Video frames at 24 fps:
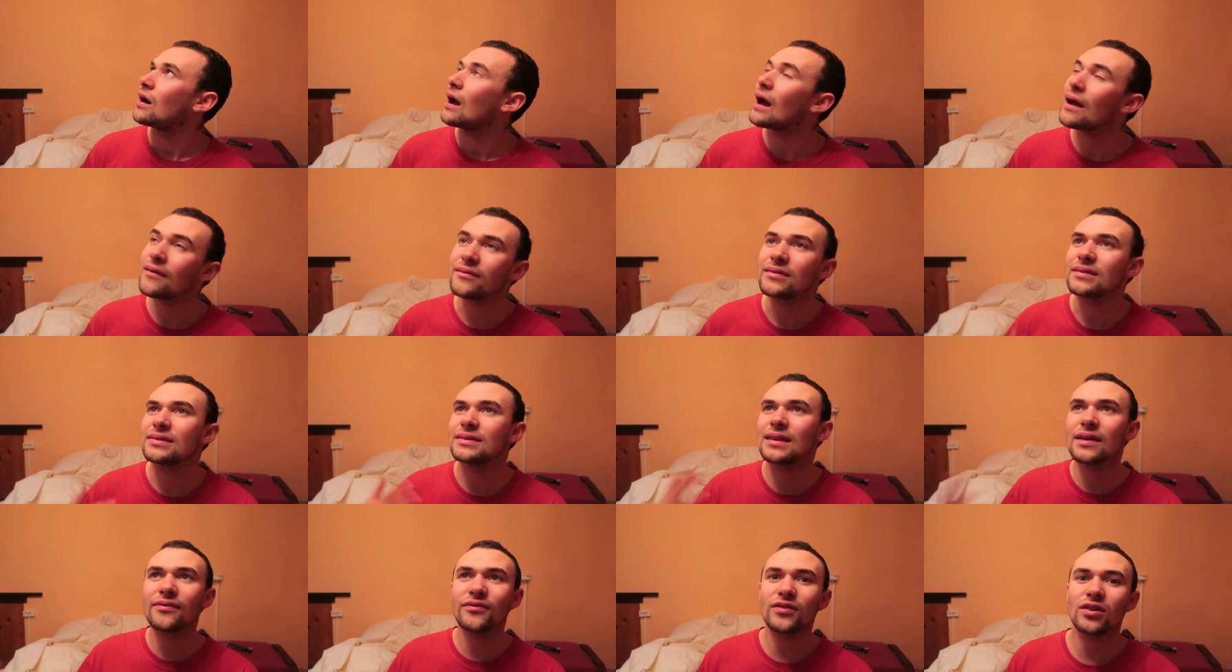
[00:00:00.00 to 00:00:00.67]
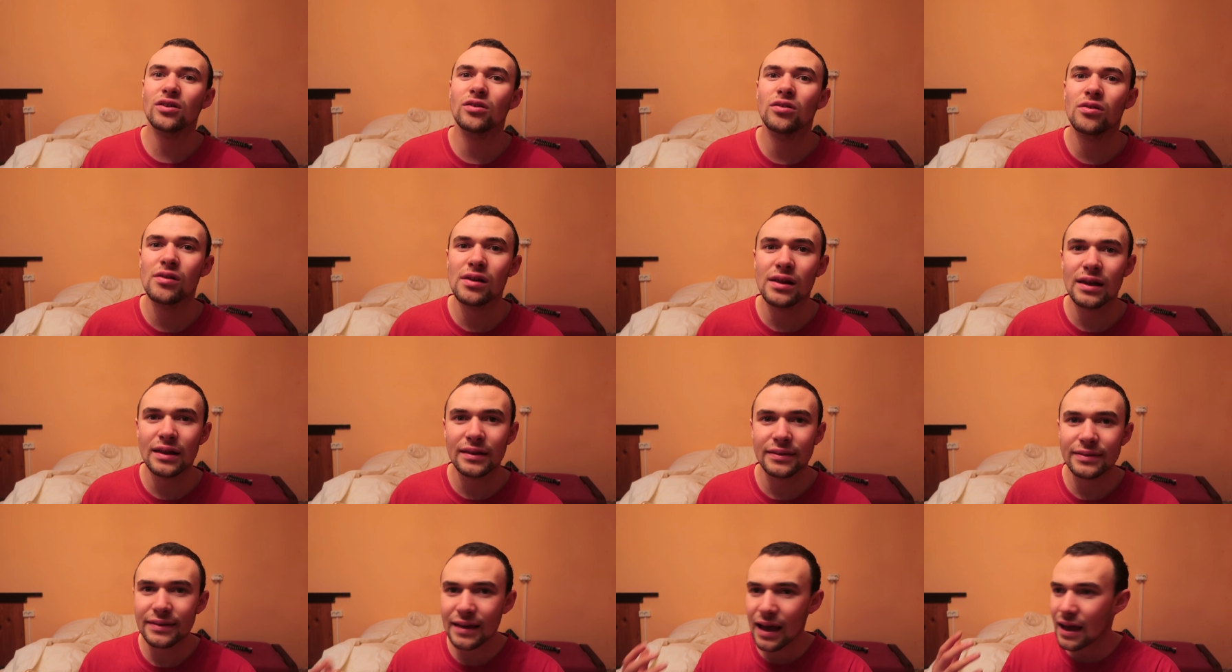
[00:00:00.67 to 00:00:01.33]
having
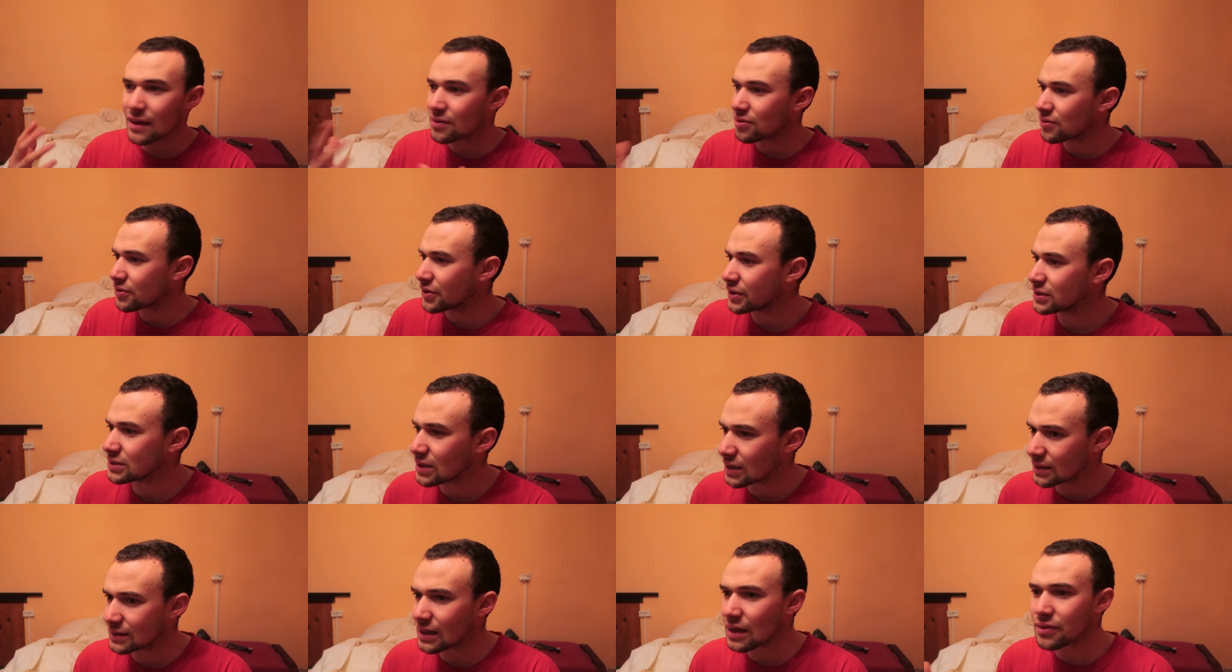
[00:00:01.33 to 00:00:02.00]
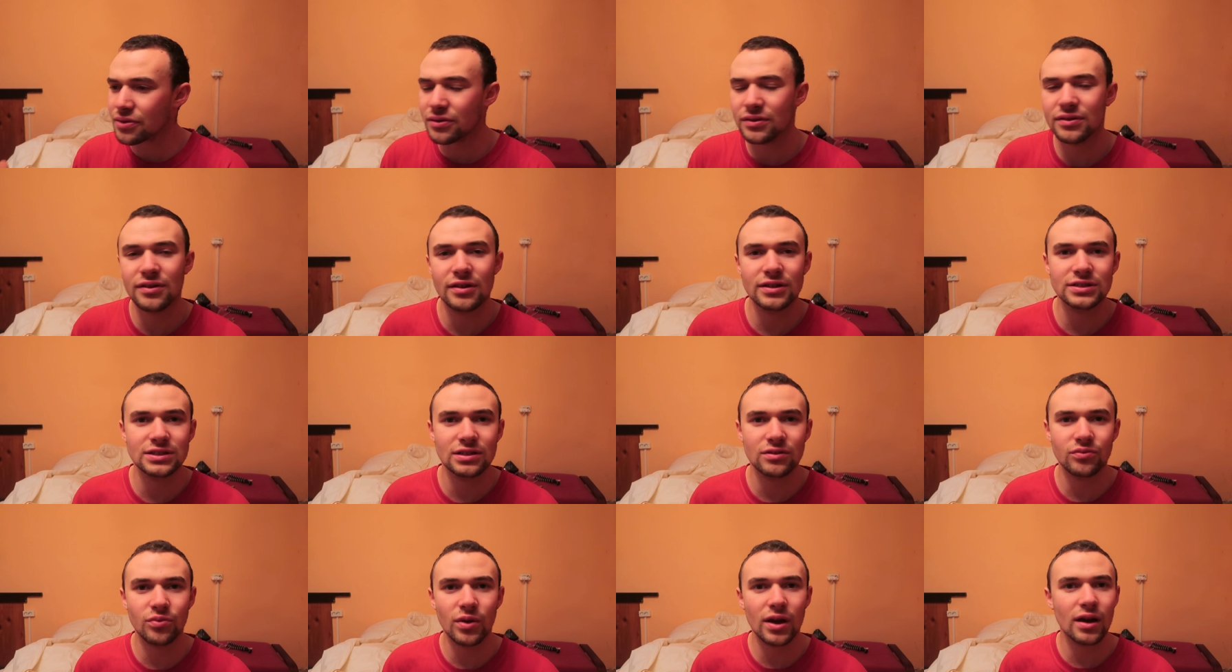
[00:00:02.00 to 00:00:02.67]
difficult in that situation, that
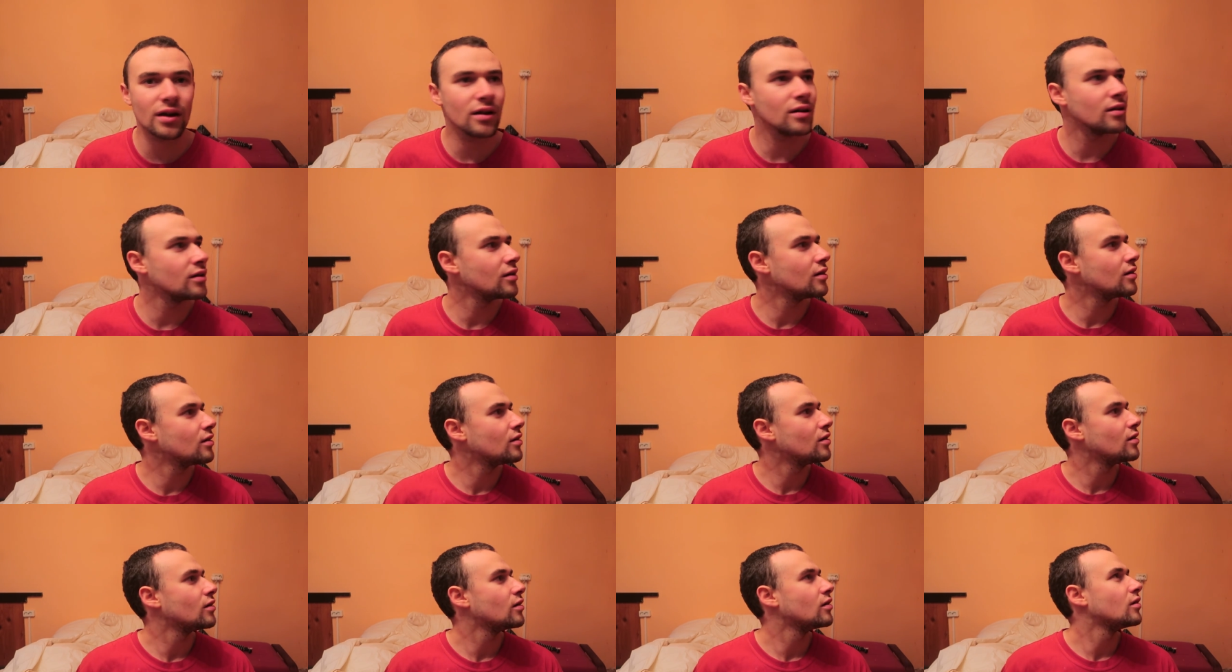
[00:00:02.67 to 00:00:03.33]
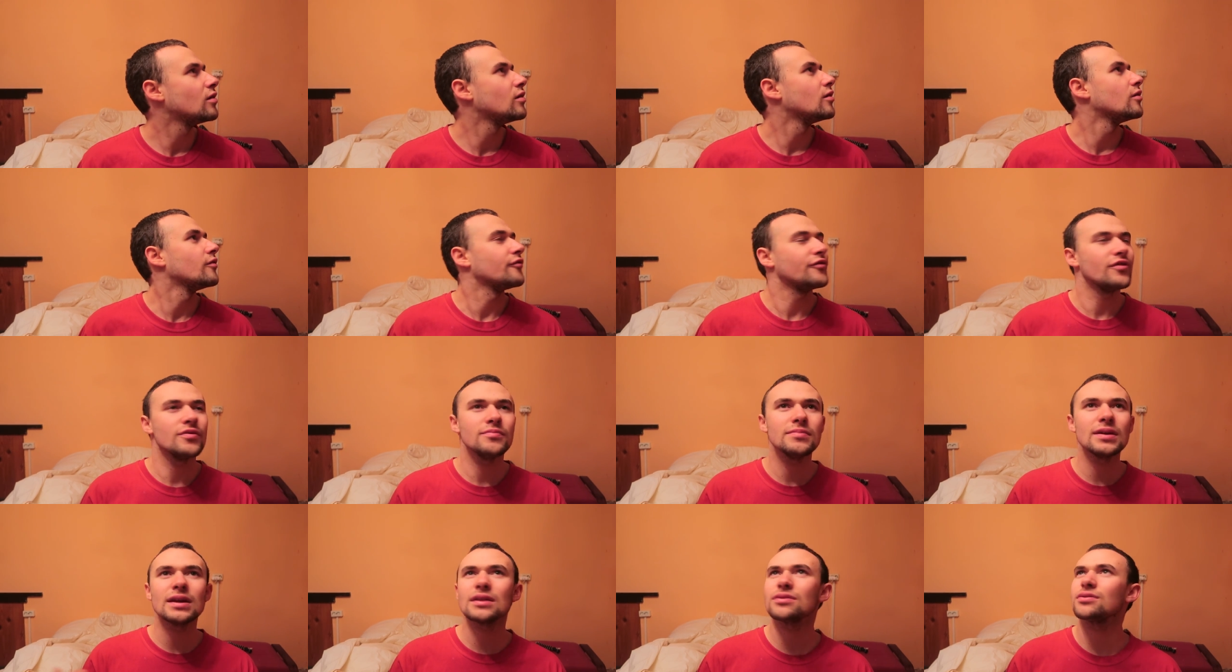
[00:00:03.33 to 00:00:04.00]
situation where
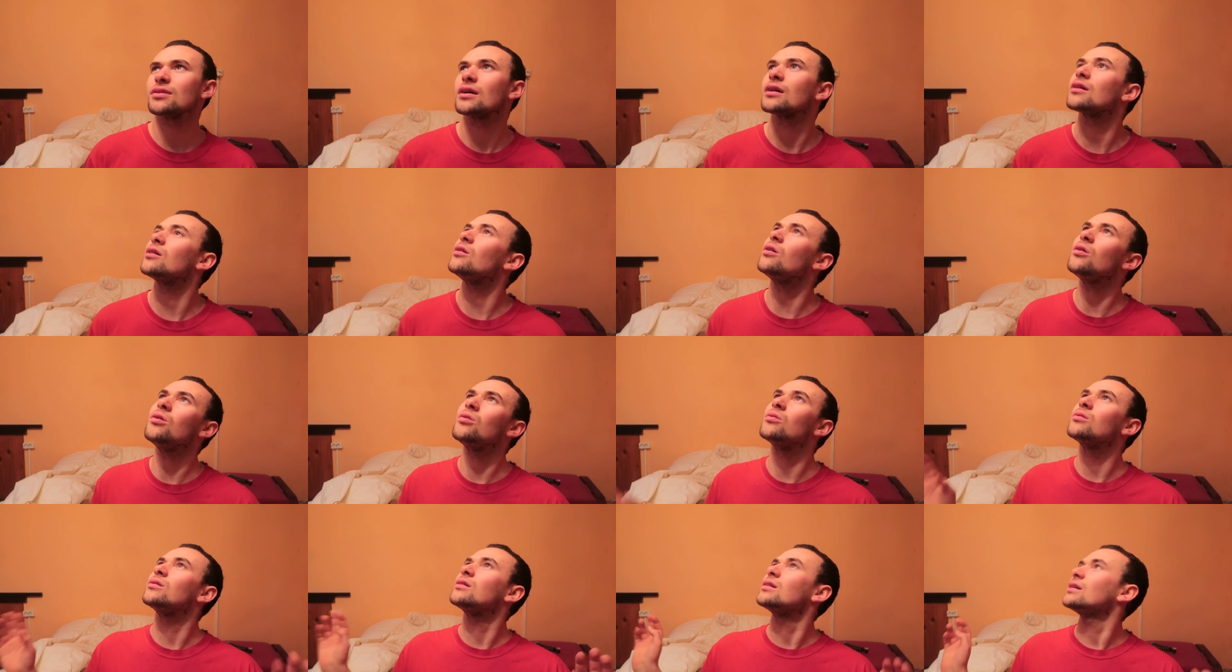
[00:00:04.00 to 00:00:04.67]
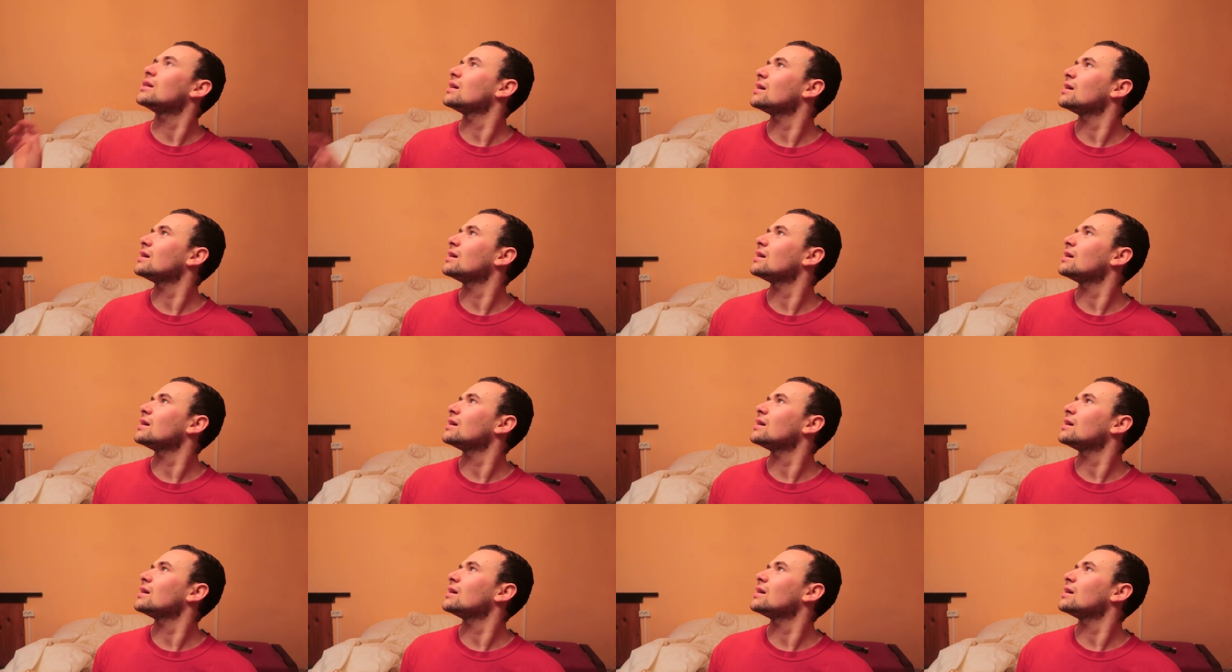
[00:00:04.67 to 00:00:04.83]
for me it's like, oh,